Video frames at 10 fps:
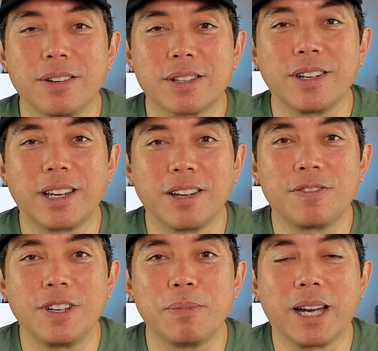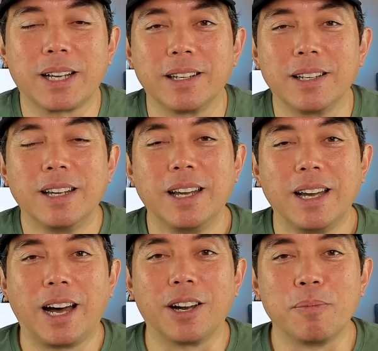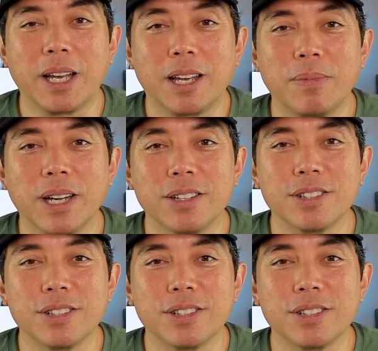It's going to get feedback and how to make it better.